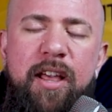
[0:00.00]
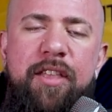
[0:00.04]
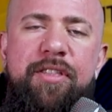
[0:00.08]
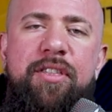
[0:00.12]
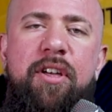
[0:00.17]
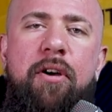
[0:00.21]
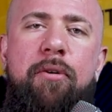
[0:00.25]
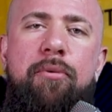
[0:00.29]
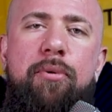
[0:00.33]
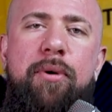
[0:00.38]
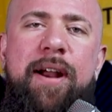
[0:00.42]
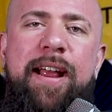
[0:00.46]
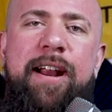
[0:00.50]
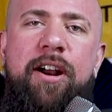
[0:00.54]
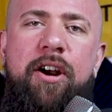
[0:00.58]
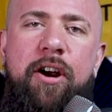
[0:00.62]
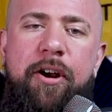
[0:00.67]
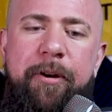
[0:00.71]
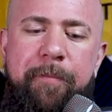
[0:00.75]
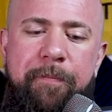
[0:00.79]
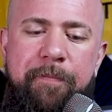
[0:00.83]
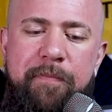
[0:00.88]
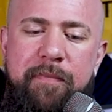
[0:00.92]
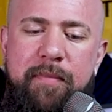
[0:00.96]
the Ringer,
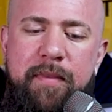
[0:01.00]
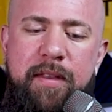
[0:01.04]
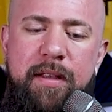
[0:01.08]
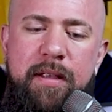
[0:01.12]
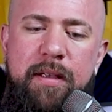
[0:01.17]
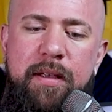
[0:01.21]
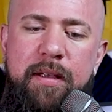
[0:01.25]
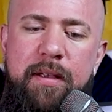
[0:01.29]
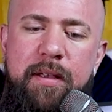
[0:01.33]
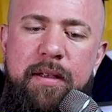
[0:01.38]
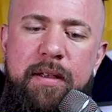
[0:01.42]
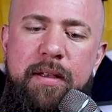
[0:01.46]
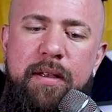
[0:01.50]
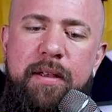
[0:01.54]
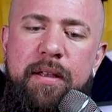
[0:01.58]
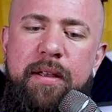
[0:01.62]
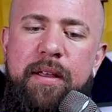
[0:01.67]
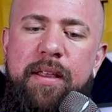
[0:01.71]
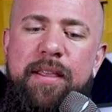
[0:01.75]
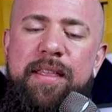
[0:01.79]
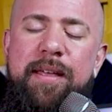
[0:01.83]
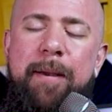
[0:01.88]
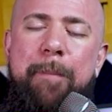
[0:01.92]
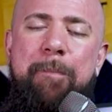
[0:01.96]

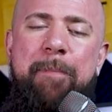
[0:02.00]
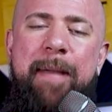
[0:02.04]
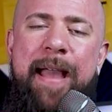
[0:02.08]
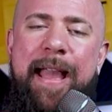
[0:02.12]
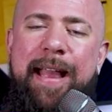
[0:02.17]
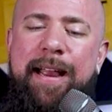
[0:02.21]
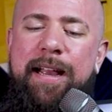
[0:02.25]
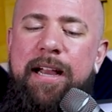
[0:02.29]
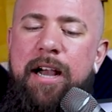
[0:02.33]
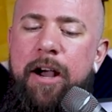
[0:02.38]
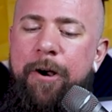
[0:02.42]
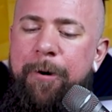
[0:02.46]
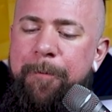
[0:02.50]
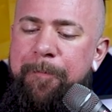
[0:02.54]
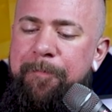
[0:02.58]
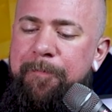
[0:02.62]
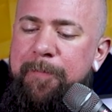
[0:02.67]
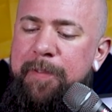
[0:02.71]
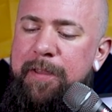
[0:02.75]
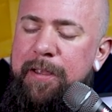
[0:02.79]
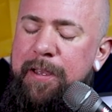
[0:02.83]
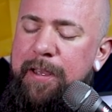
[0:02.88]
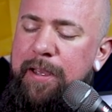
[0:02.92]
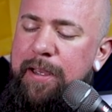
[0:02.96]
the Mango,
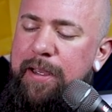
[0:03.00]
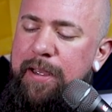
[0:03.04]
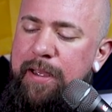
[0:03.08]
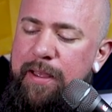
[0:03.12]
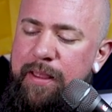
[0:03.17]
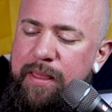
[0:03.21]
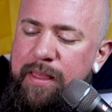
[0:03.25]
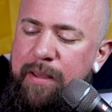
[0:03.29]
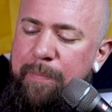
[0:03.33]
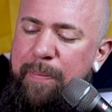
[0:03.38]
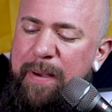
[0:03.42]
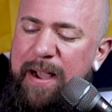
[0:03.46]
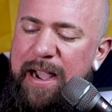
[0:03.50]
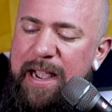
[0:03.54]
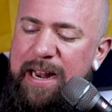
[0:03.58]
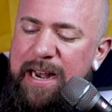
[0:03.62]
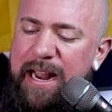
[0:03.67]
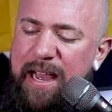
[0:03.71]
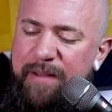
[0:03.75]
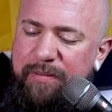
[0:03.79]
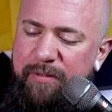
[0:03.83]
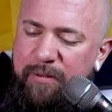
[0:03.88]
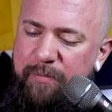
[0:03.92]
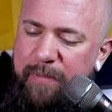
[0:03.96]
the
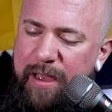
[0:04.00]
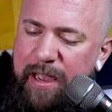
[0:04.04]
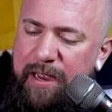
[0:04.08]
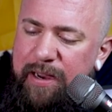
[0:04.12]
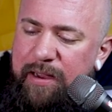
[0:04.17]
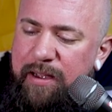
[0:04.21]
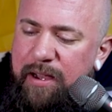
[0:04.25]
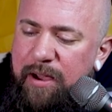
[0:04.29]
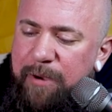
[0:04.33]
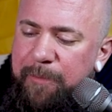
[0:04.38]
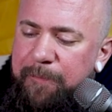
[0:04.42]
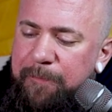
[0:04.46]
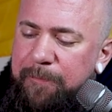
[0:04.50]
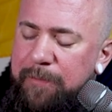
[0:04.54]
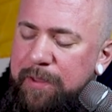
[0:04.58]
Pineapple Mango.